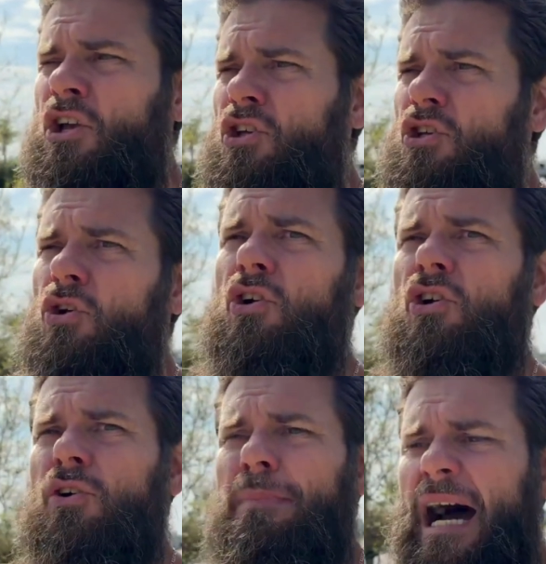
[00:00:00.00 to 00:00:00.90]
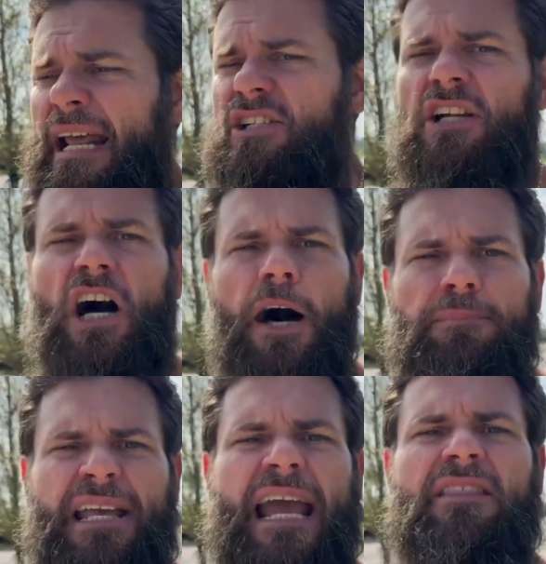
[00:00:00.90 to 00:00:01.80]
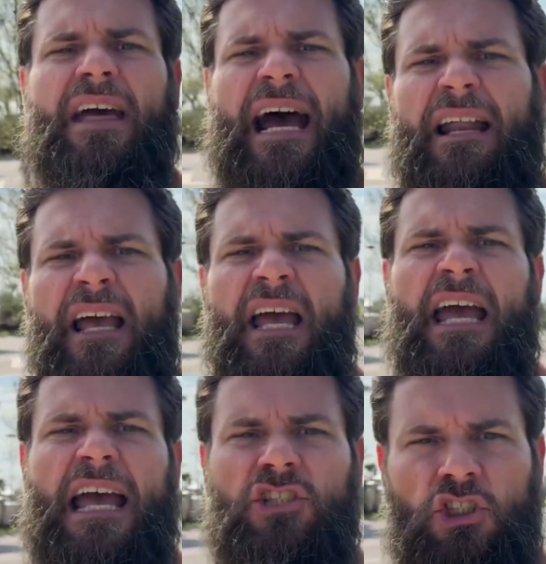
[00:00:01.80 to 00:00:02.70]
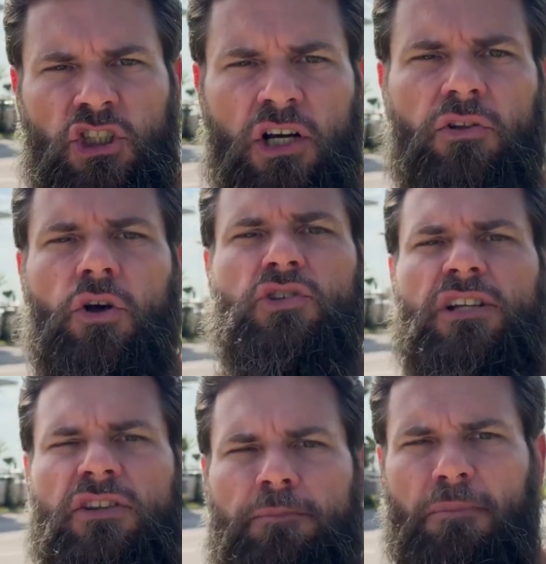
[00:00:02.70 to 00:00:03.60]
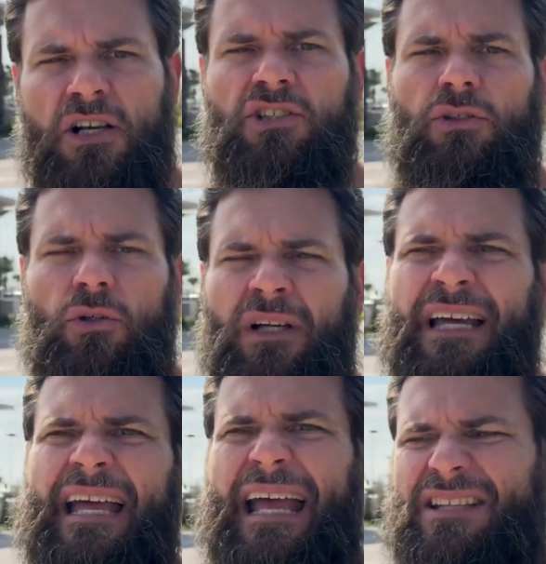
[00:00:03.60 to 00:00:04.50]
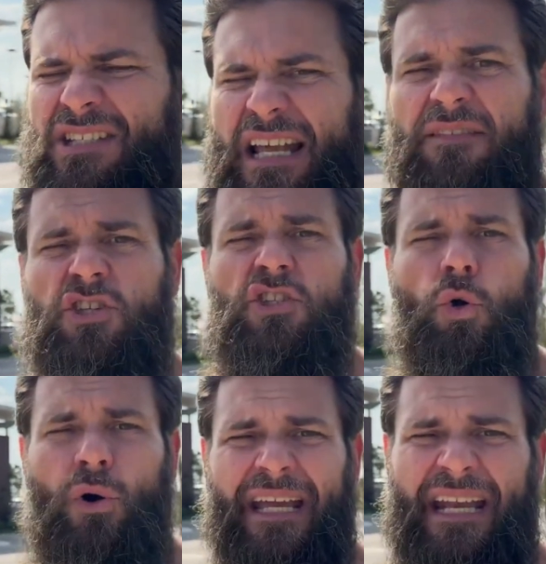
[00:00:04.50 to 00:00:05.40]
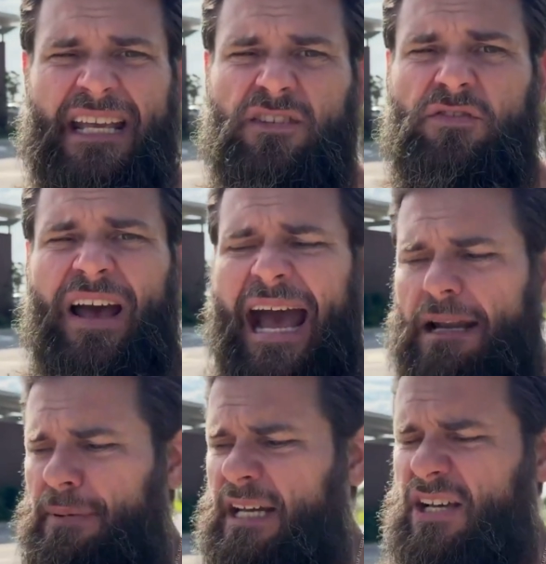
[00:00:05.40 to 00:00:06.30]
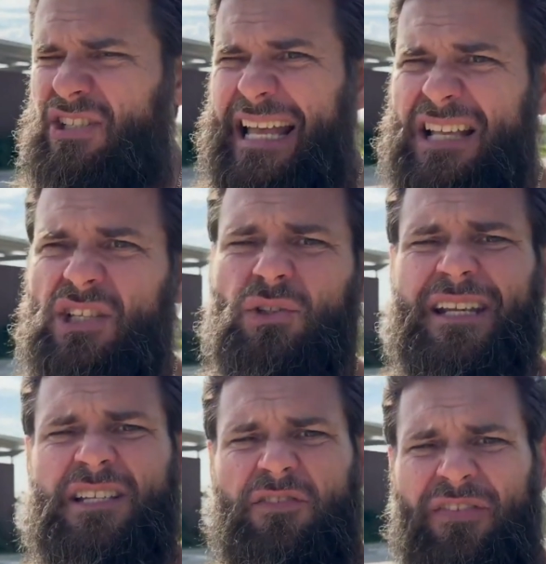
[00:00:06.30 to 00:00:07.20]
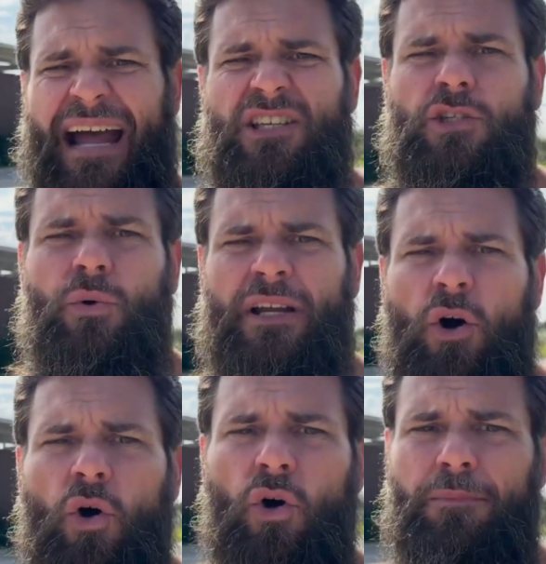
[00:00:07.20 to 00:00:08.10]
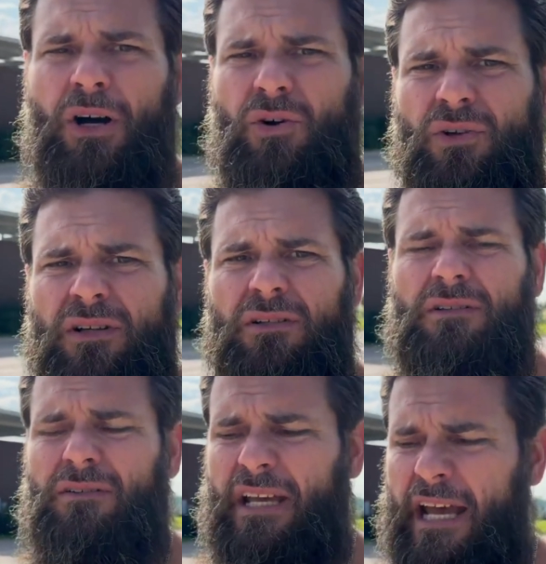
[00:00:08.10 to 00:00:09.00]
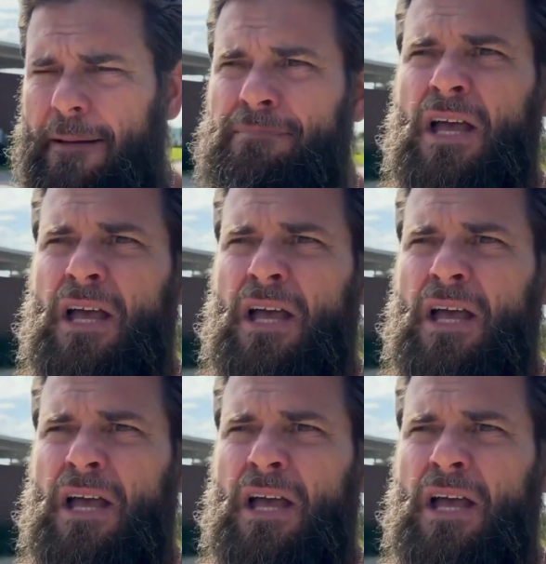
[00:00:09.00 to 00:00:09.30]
your body's going to uptake that and shuttle those into the muscle instead of storing it as fat, because insulin is a fat storing hormone, okay?